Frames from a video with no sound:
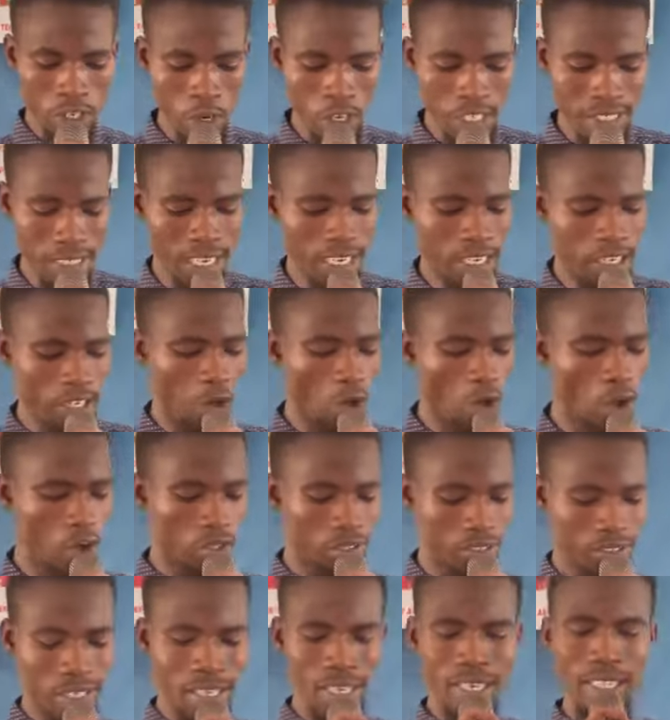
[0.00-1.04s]
not telling
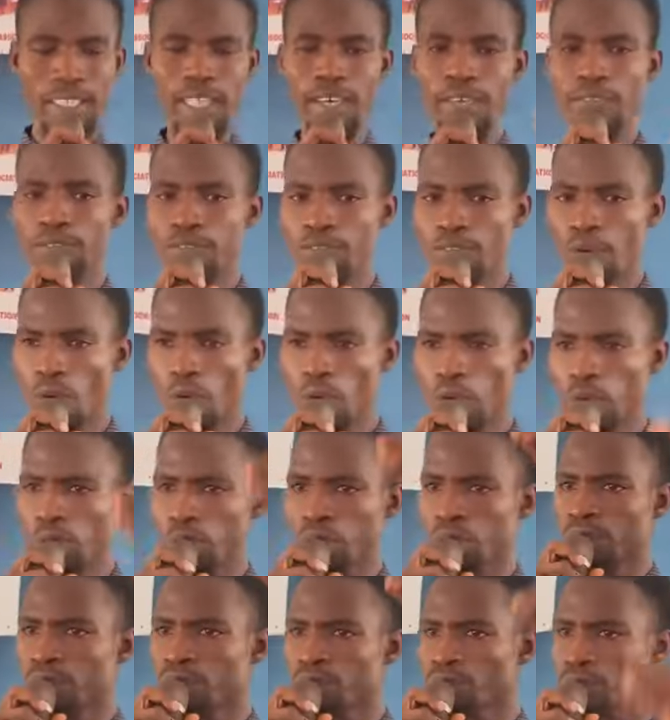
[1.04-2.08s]
us the
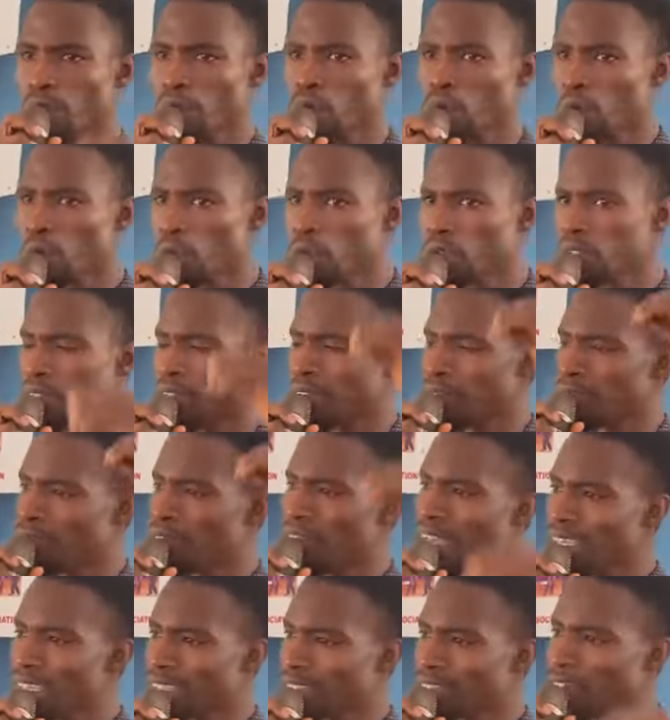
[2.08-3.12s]
full
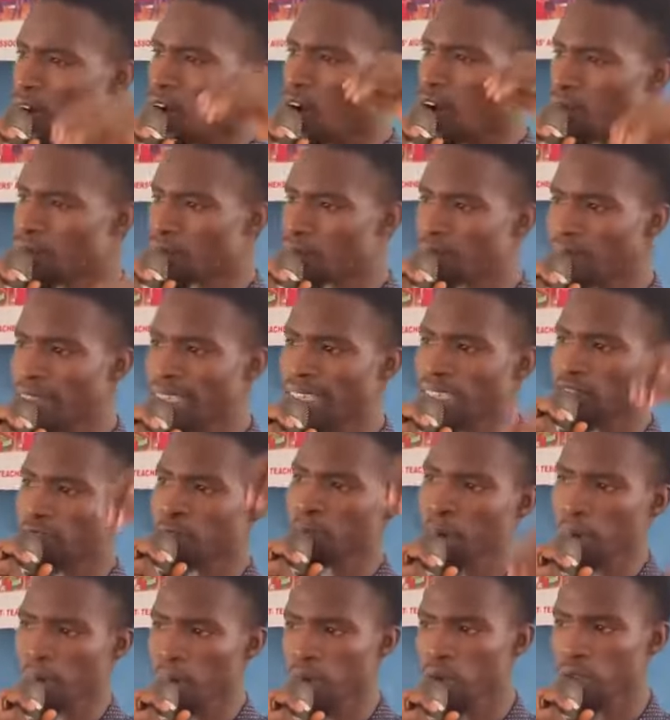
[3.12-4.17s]
place of this
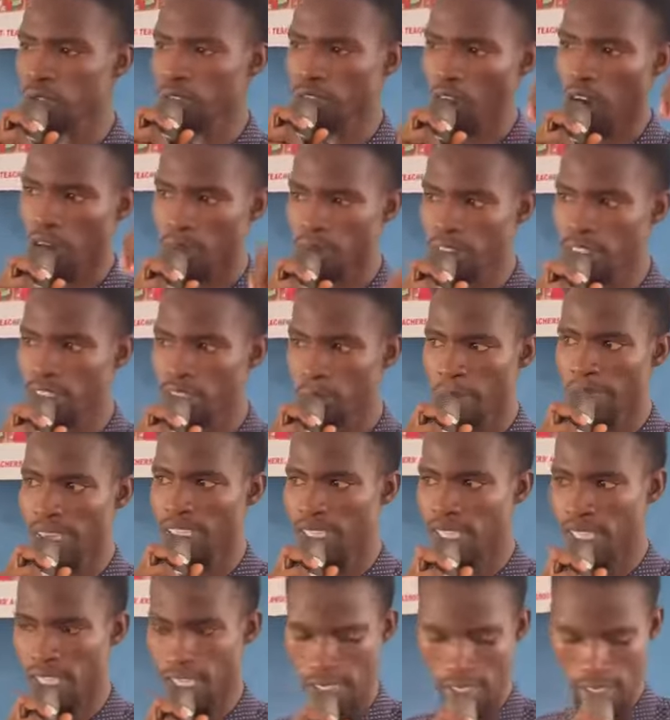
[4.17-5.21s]
focus of the
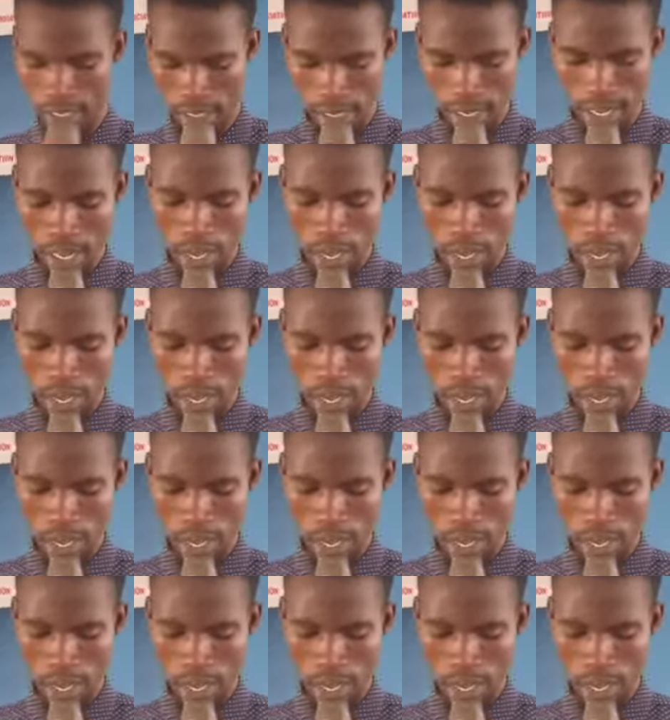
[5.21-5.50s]
debate here,